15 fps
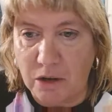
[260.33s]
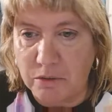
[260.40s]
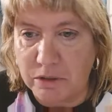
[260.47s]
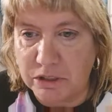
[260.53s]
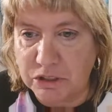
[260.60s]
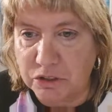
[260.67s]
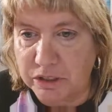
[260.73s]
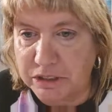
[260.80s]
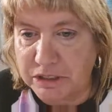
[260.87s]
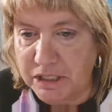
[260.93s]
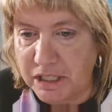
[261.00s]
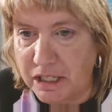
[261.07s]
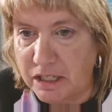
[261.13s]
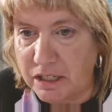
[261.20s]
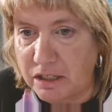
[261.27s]
Oh, is Christy
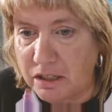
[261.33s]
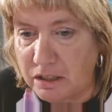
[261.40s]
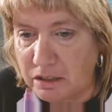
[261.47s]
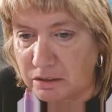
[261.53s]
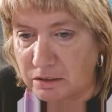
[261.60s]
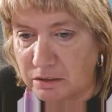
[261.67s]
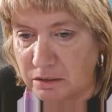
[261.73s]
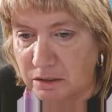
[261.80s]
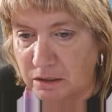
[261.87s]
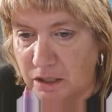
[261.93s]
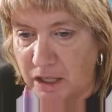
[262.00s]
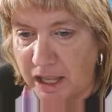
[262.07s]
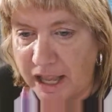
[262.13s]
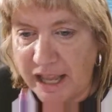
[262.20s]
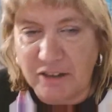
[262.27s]
here?
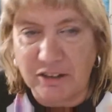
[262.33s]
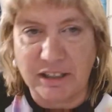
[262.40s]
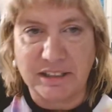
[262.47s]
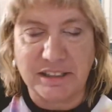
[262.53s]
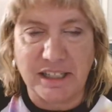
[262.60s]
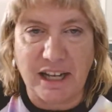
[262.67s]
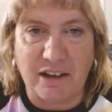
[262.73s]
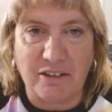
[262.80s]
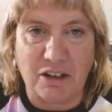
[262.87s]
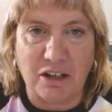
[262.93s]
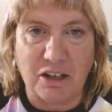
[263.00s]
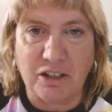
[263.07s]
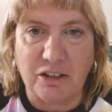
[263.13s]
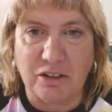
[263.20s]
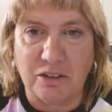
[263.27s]
Hey Christy, how are
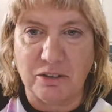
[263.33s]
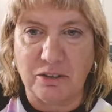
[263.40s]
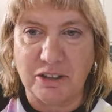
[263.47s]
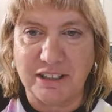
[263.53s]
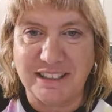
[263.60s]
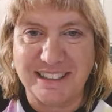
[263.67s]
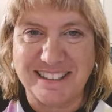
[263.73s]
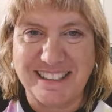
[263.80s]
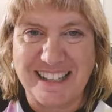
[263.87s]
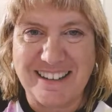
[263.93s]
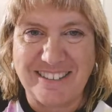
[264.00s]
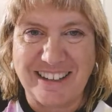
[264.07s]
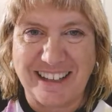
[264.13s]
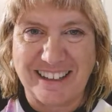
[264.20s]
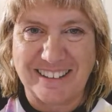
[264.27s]
you? Good to see
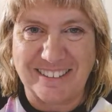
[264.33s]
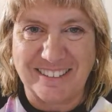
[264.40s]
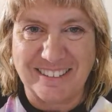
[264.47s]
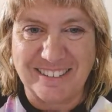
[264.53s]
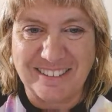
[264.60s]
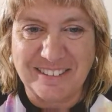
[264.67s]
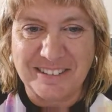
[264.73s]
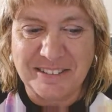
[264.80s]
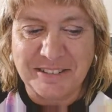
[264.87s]
you here.